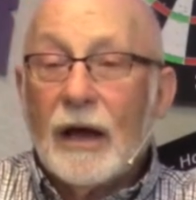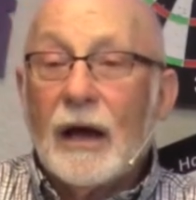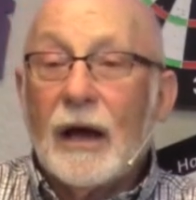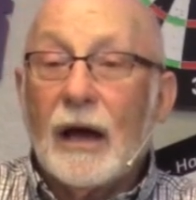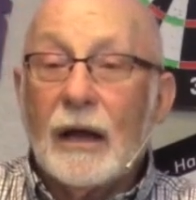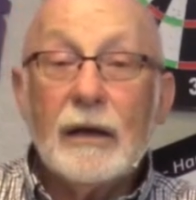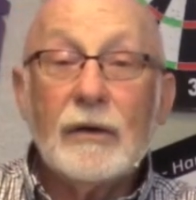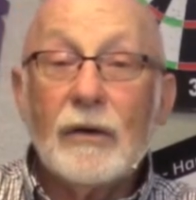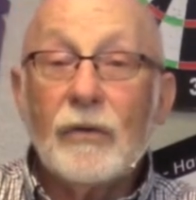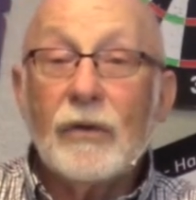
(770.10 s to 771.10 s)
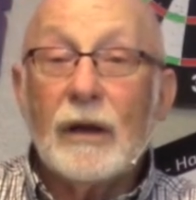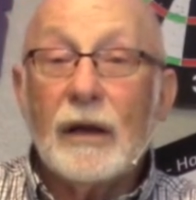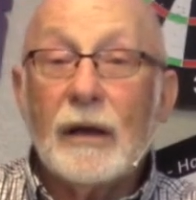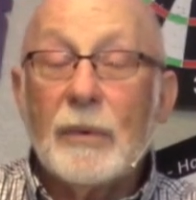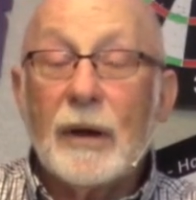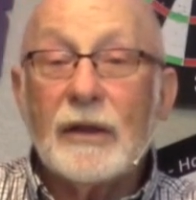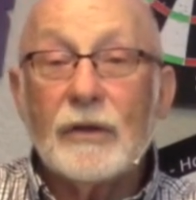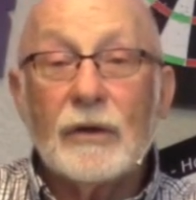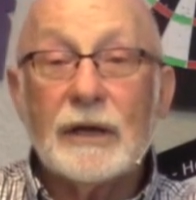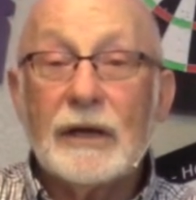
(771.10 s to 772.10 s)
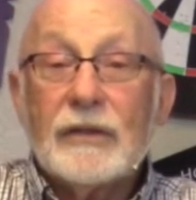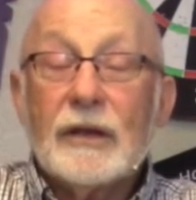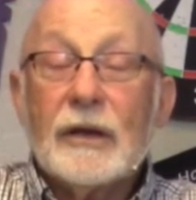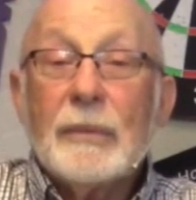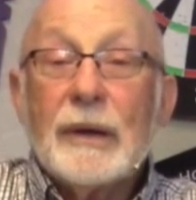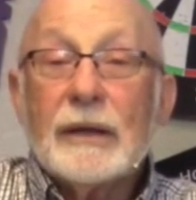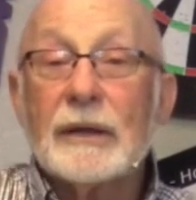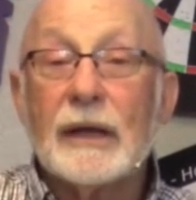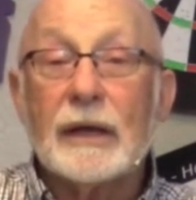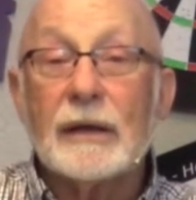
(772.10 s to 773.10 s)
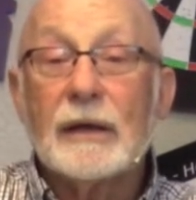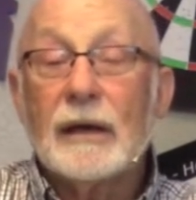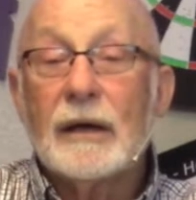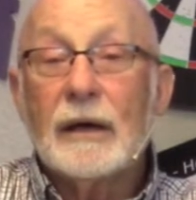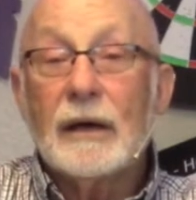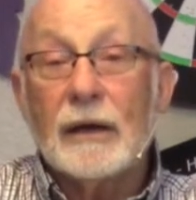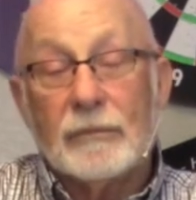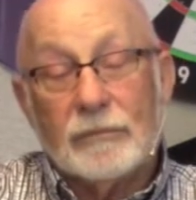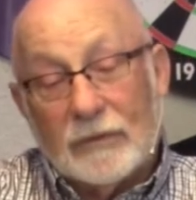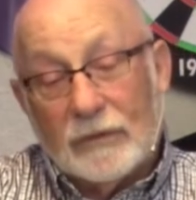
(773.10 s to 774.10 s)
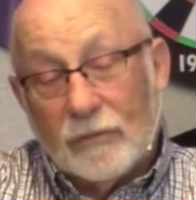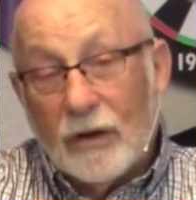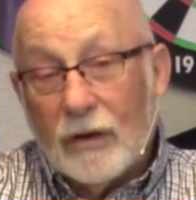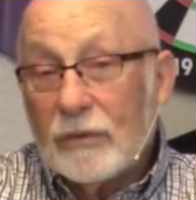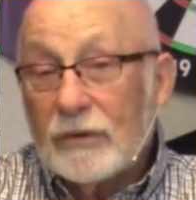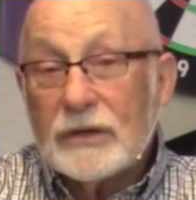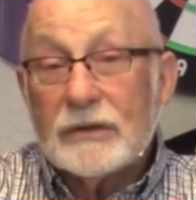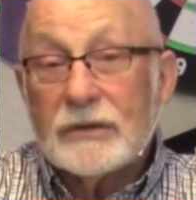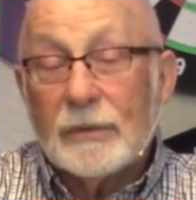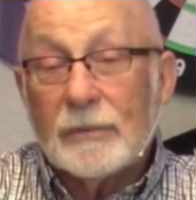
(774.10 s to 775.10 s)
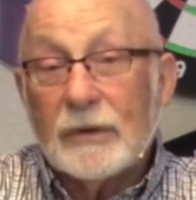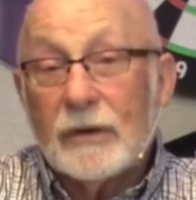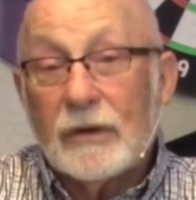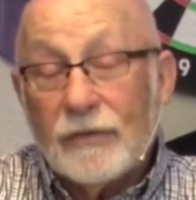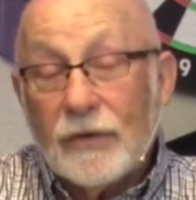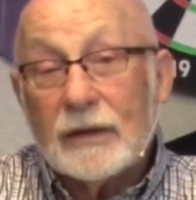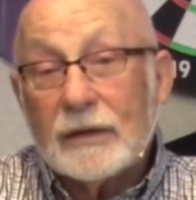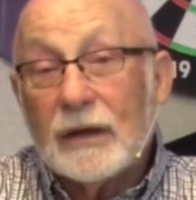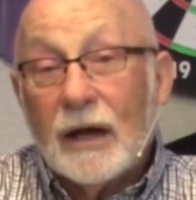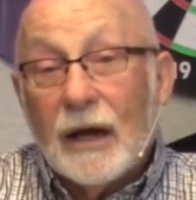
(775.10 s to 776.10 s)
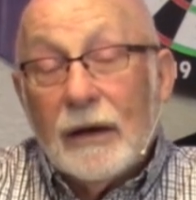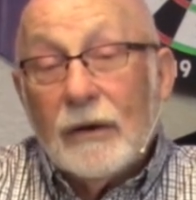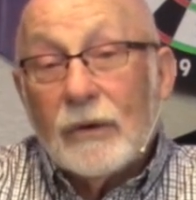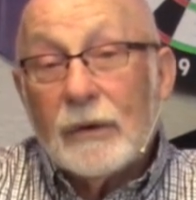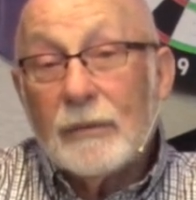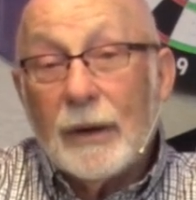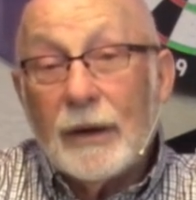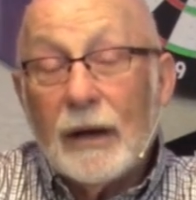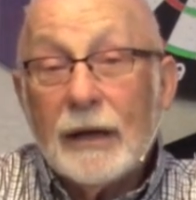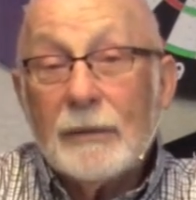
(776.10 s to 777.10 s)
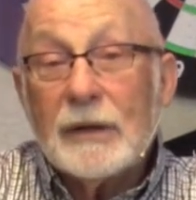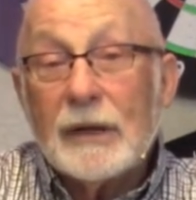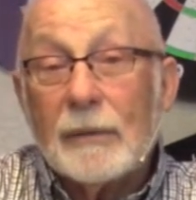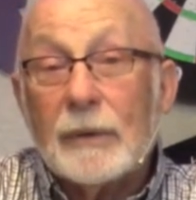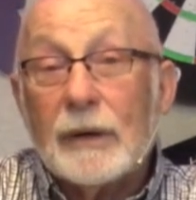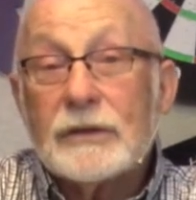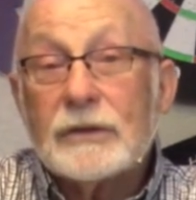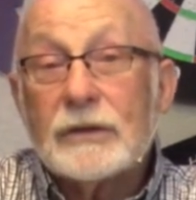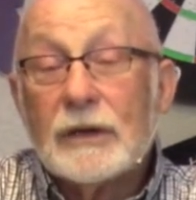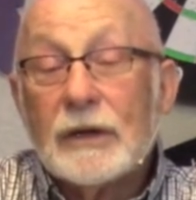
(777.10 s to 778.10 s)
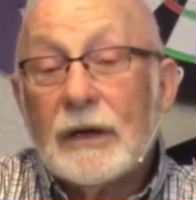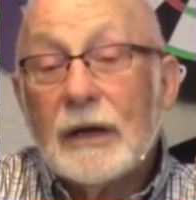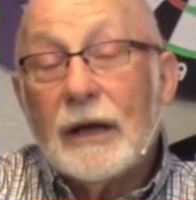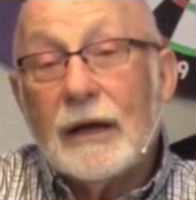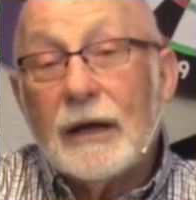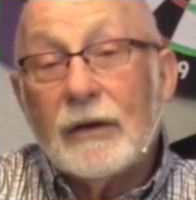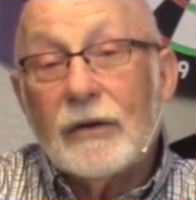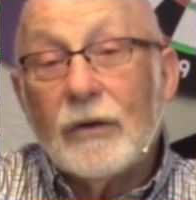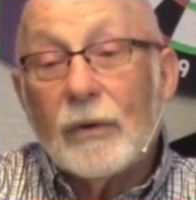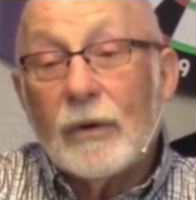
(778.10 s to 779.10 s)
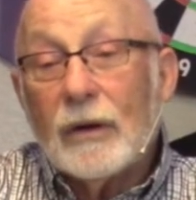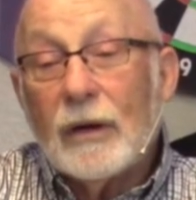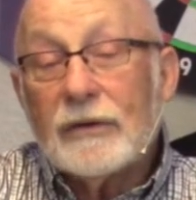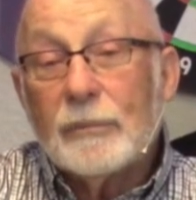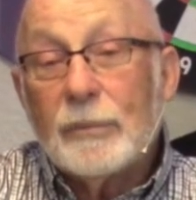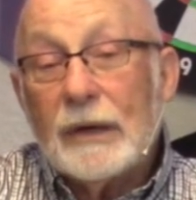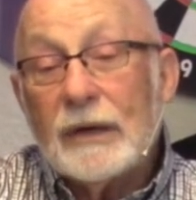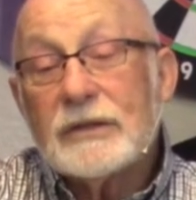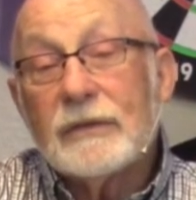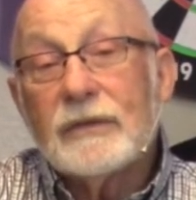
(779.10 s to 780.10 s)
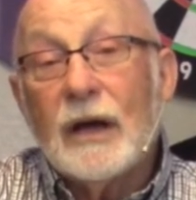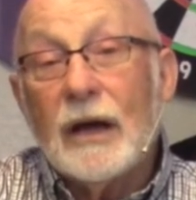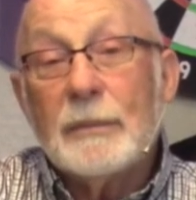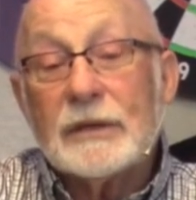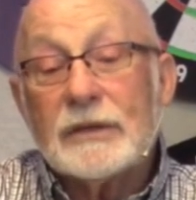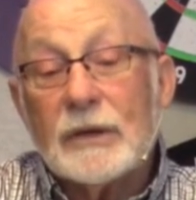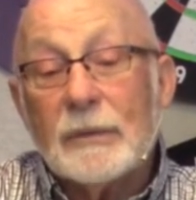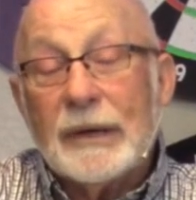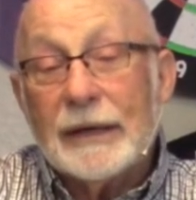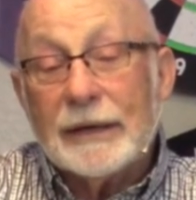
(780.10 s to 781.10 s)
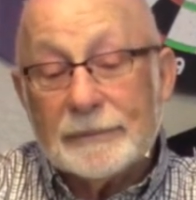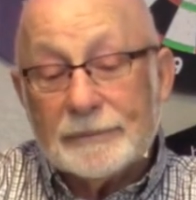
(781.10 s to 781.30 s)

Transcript: "I didn't know that anybody thought anything about that." Another one said something to the effect that, "I didn't know anybody liked me that much." And there were lots of positive comments about it.